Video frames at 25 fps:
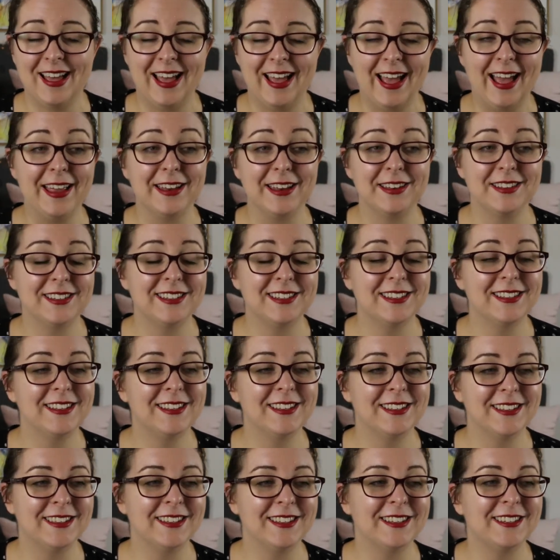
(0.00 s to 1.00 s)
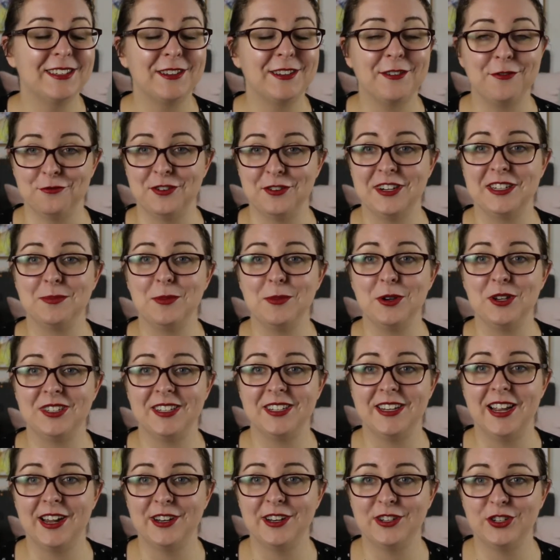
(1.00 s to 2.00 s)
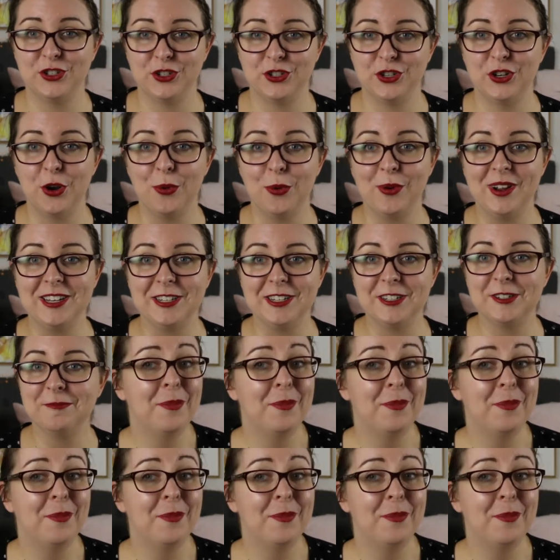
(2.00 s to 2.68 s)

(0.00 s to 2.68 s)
And this freaks Mercy out to no end.